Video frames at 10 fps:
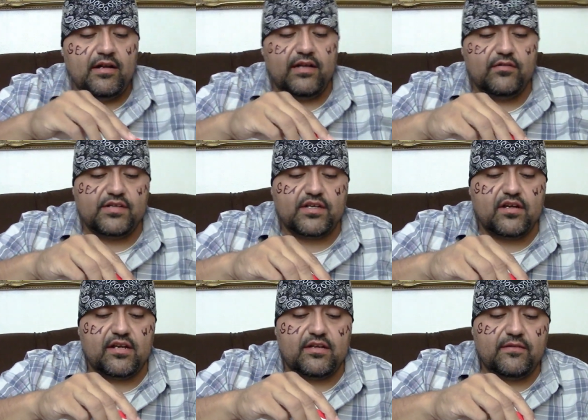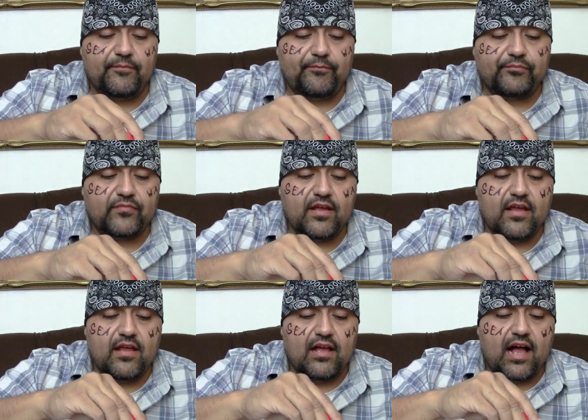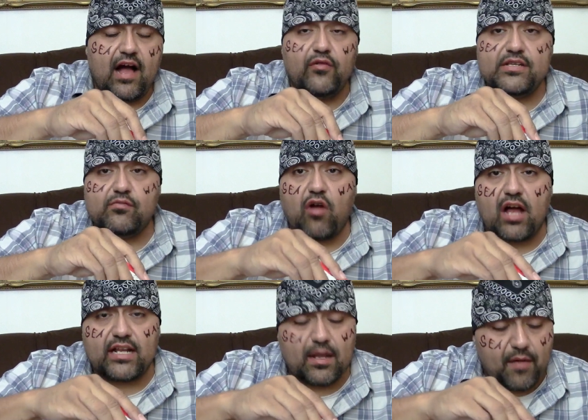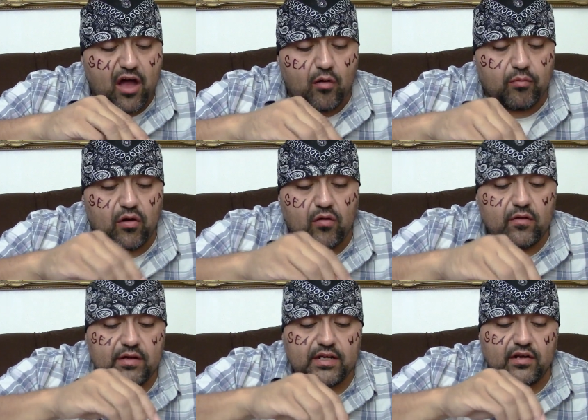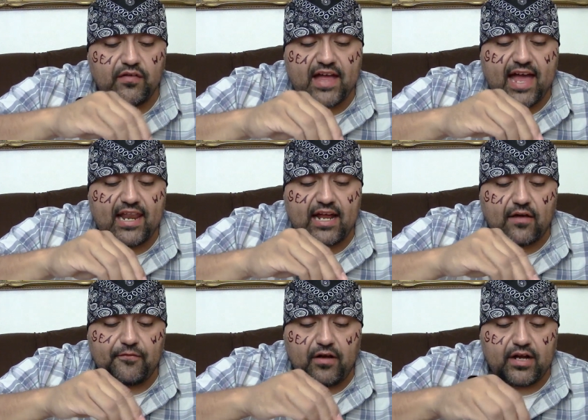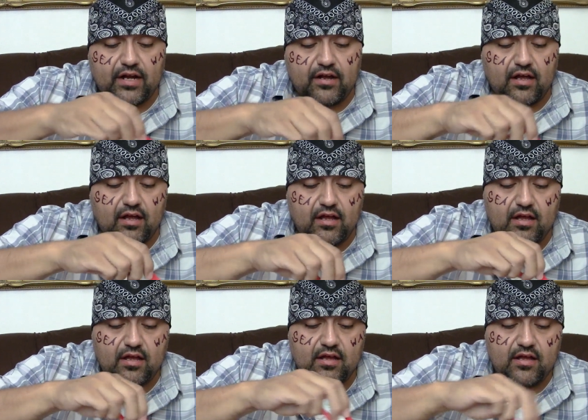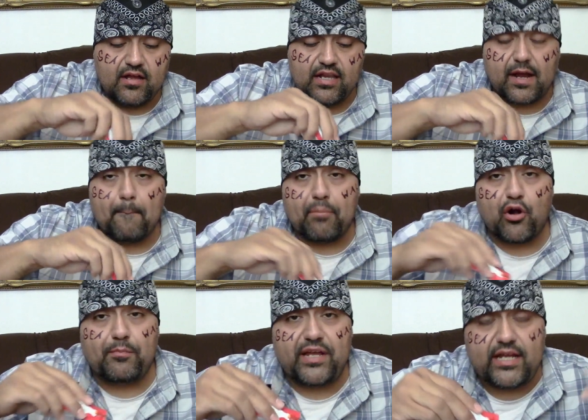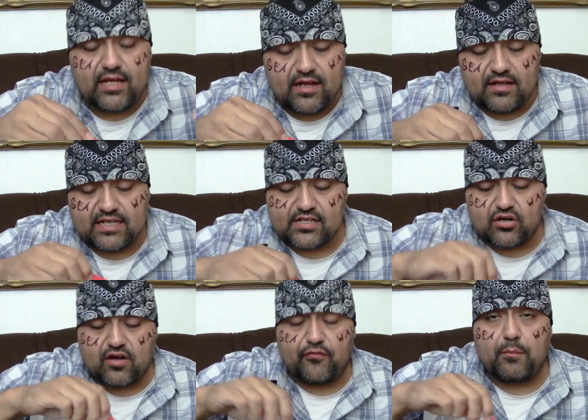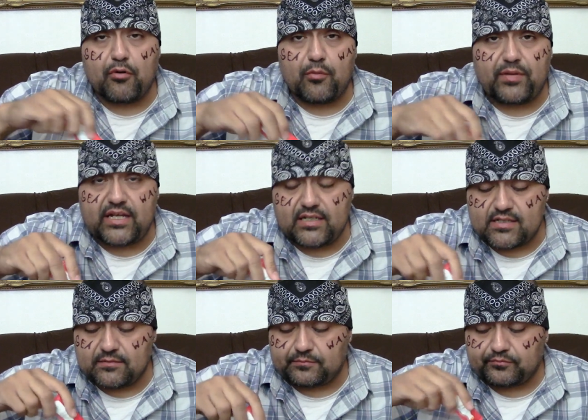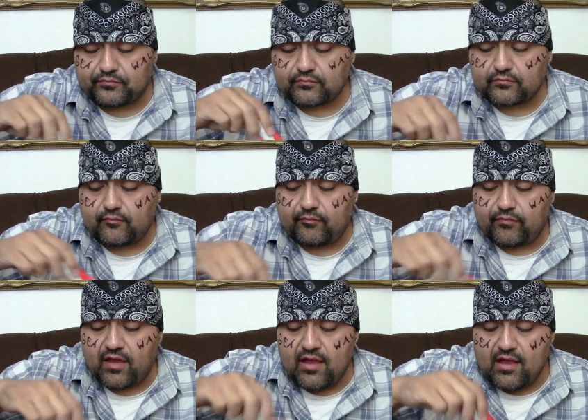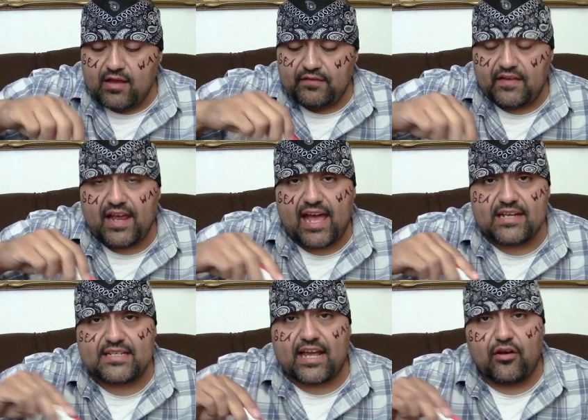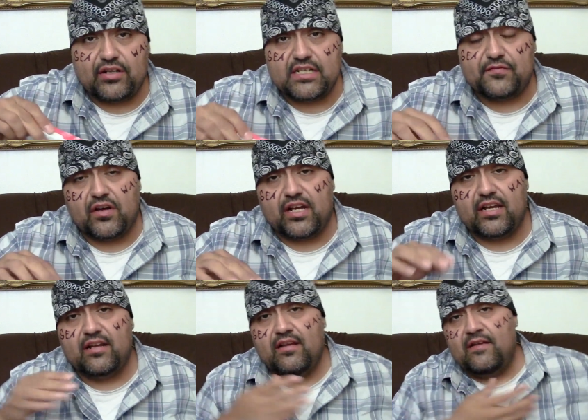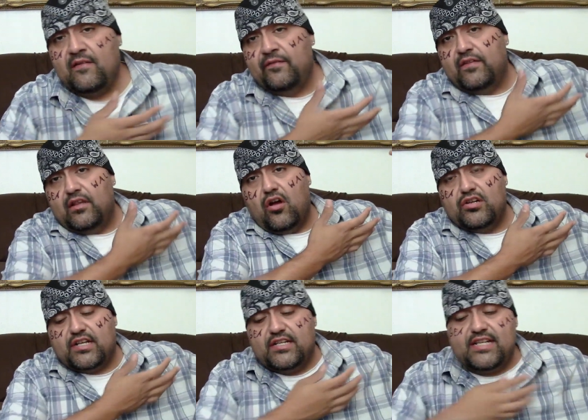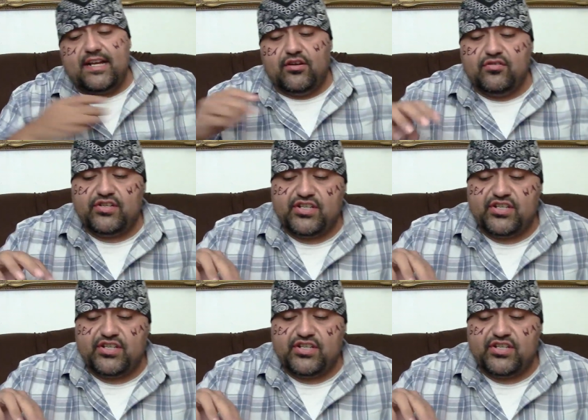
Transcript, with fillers: it was good. I was rocking them out, bro. You know, they had like a fucking, uh, like a burpee. They started off with burpees. Then they had us carrying these fucking large containers and